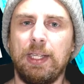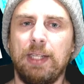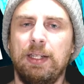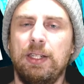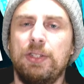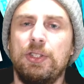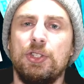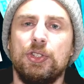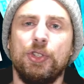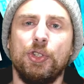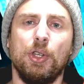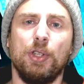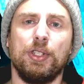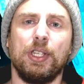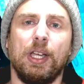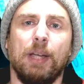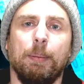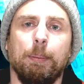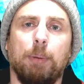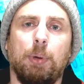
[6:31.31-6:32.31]
This is due
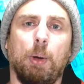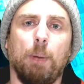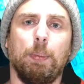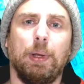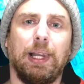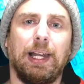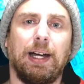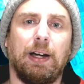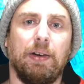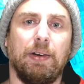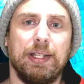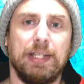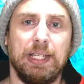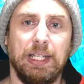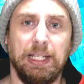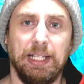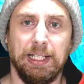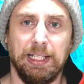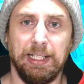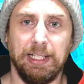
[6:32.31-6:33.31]
to
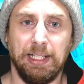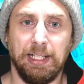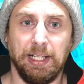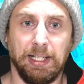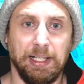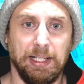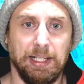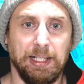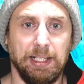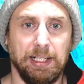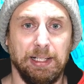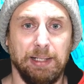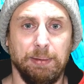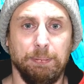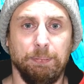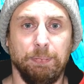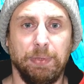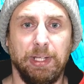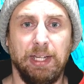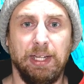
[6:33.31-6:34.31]
unpopularity.
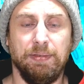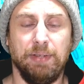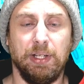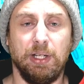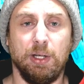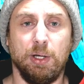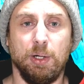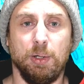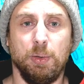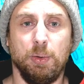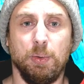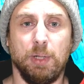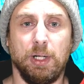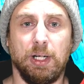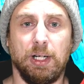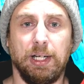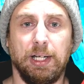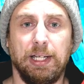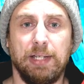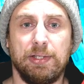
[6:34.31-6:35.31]
Even though
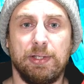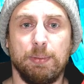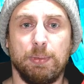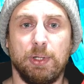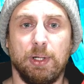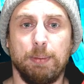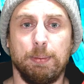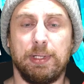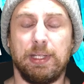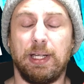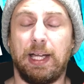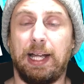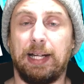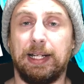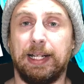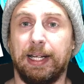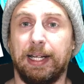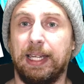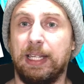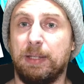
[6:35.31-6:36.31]
I sometimes
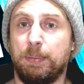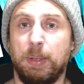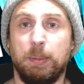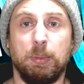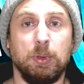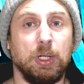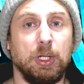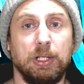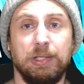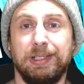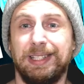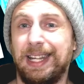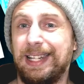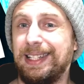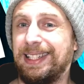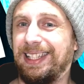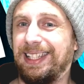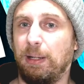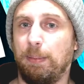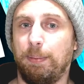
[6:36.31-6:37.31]
hand out keys, people don't
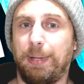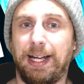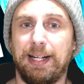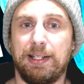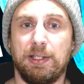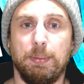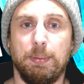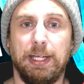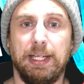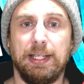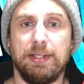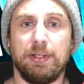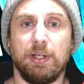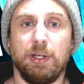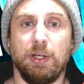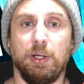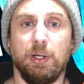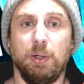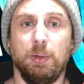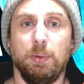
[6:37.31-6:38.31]
tend to come back to me.
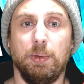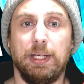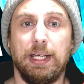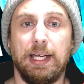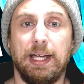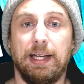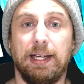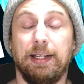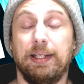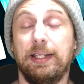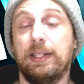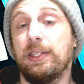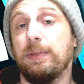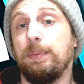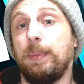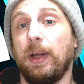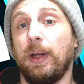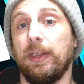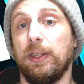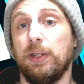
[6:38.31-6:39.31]
So yeah, and this is
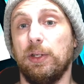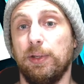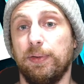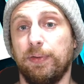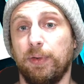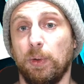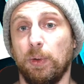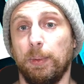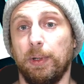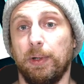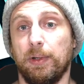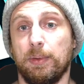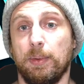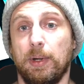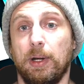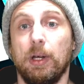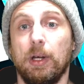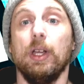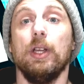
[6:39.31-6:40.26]
part of the new formula as well.